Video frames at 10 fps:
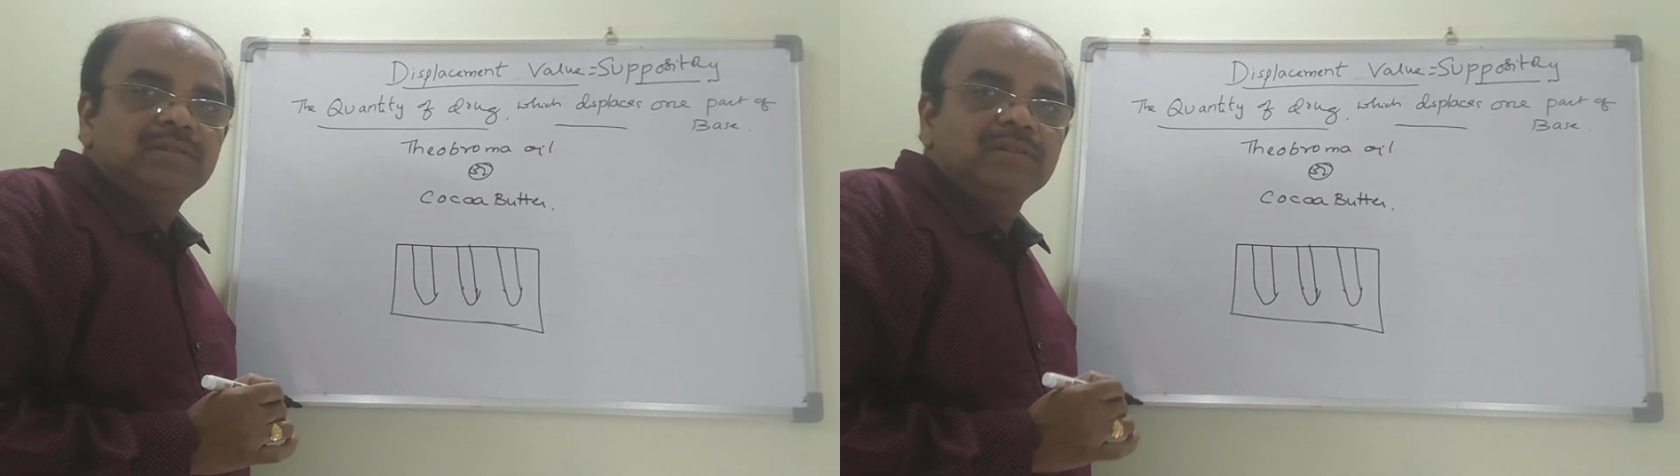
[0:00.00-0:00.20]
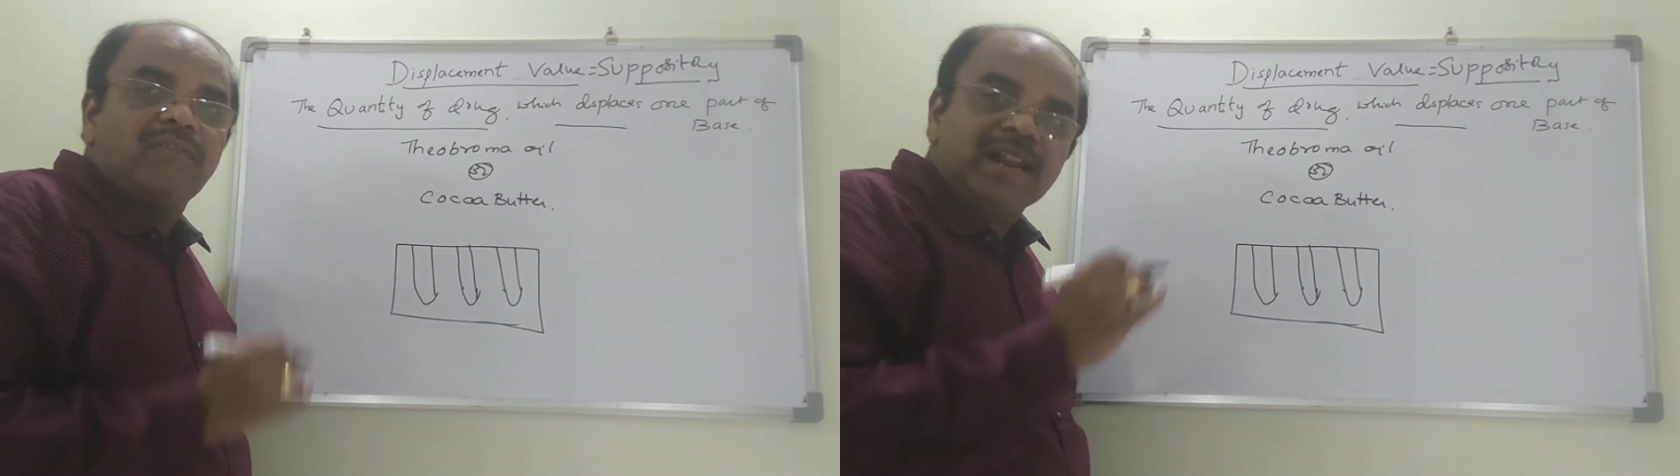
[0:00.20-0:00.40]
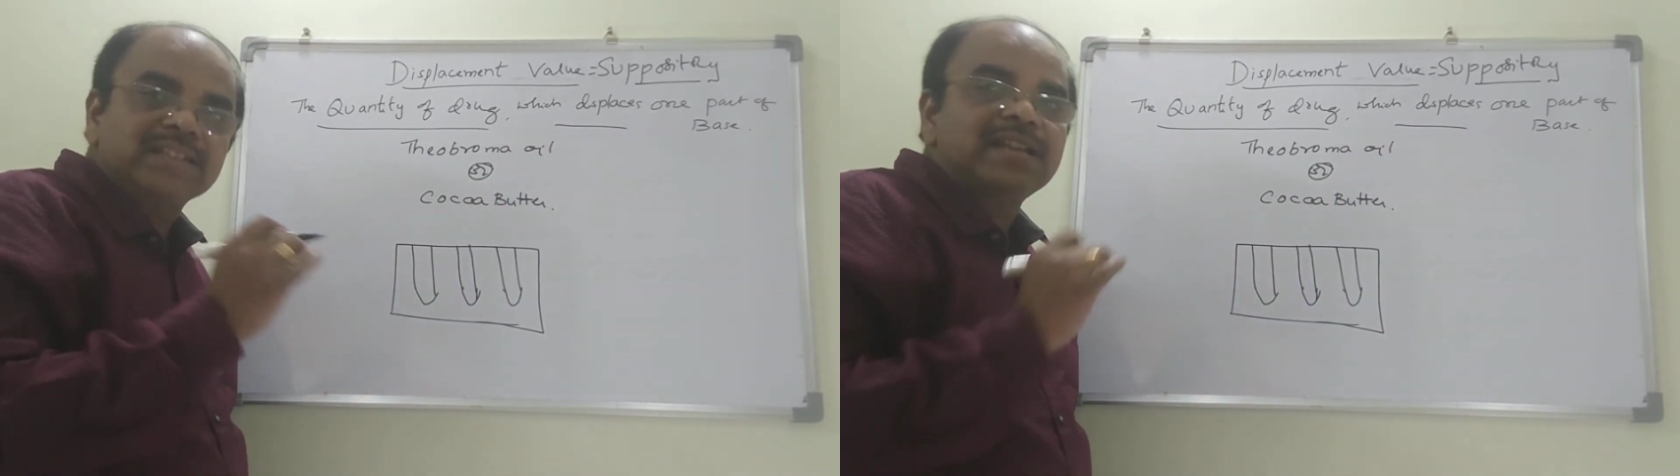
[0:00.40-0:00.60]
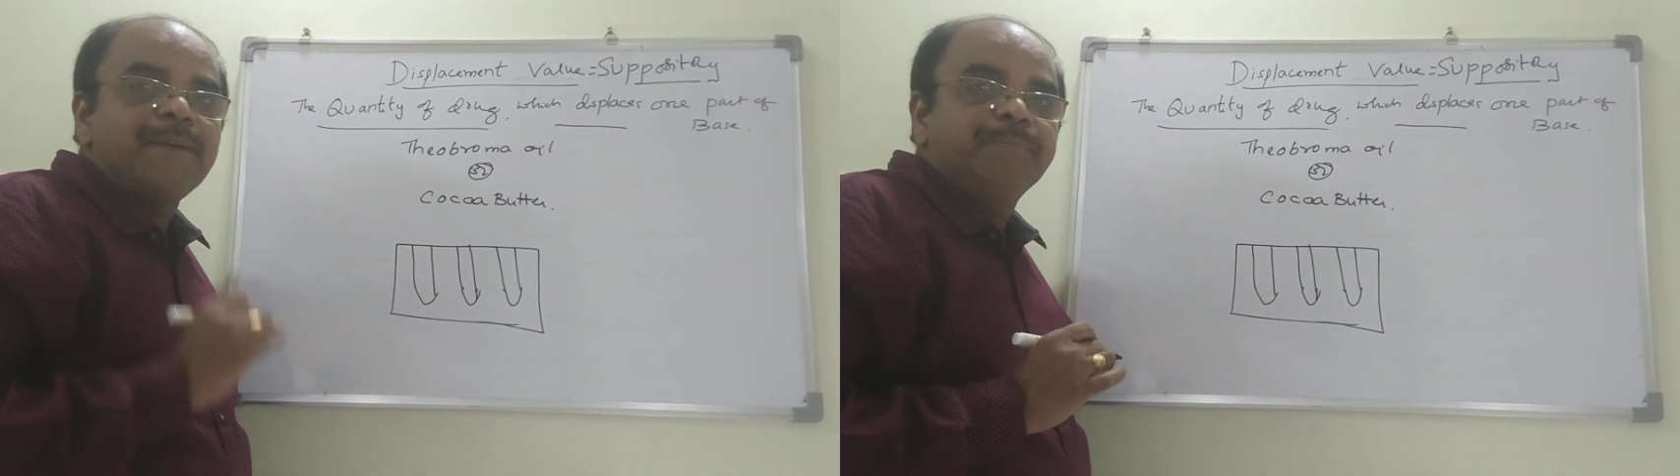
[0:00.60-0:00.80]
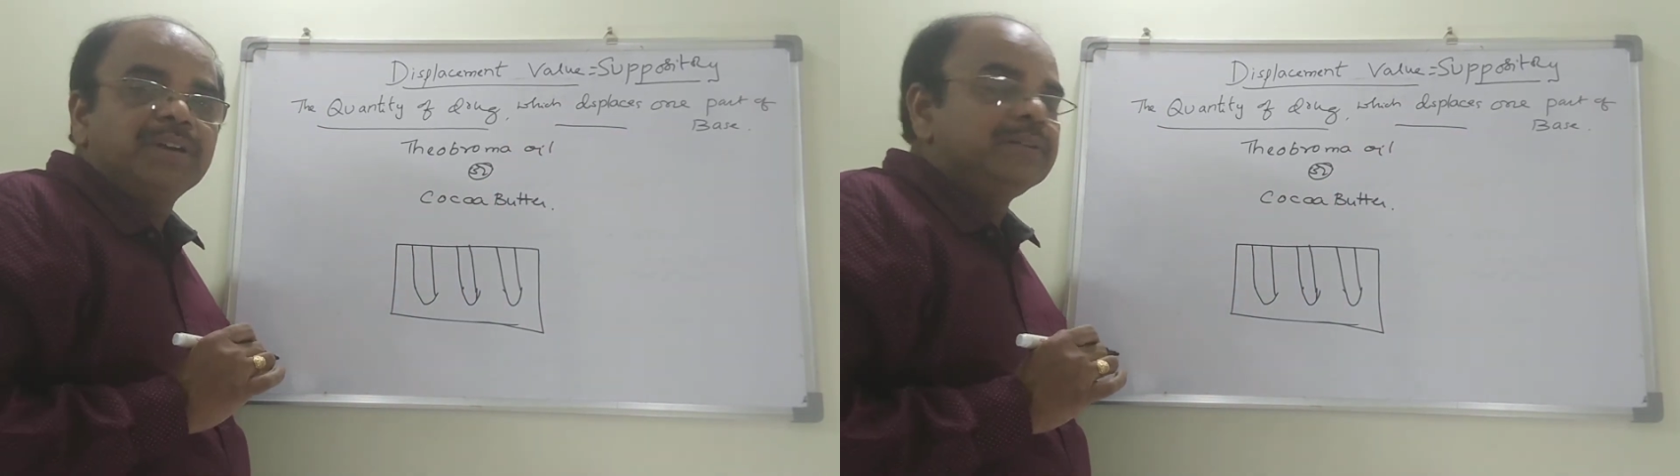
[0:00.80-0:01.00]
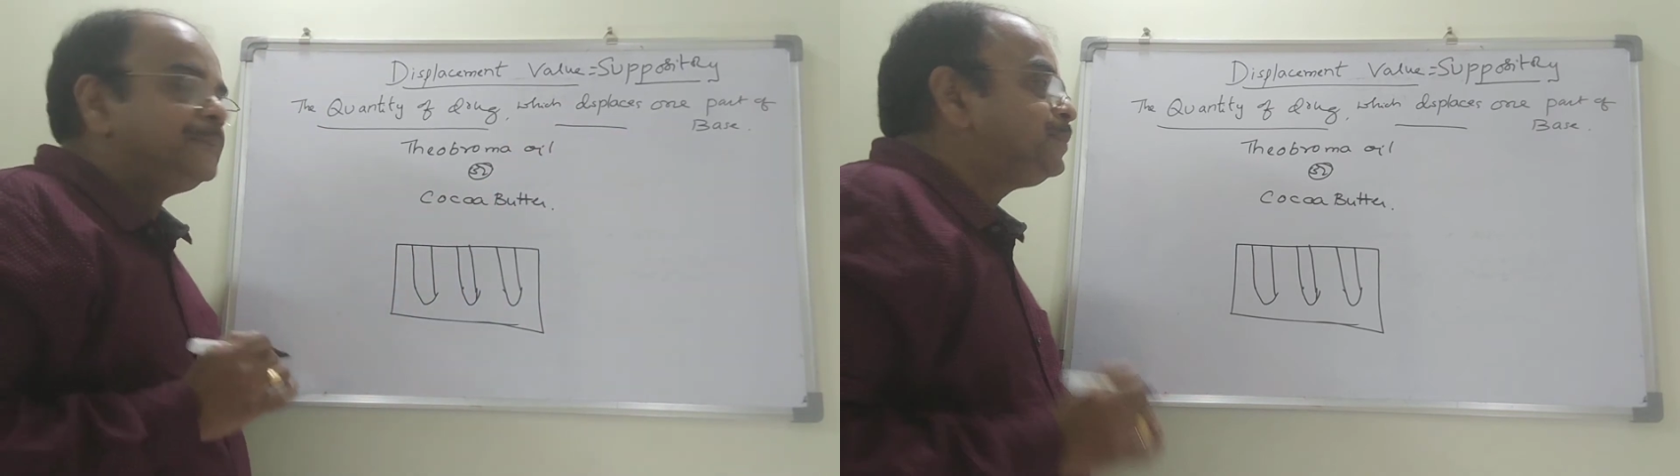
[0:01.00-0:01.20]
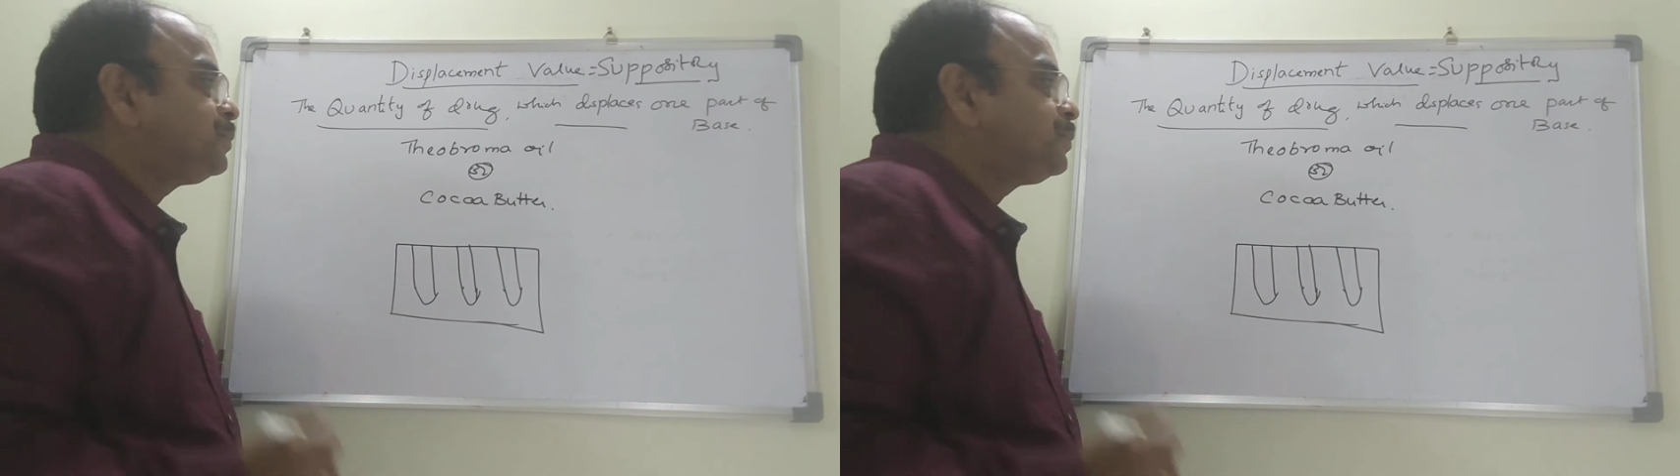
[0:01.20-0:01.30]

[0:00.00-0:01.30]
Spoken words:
For example,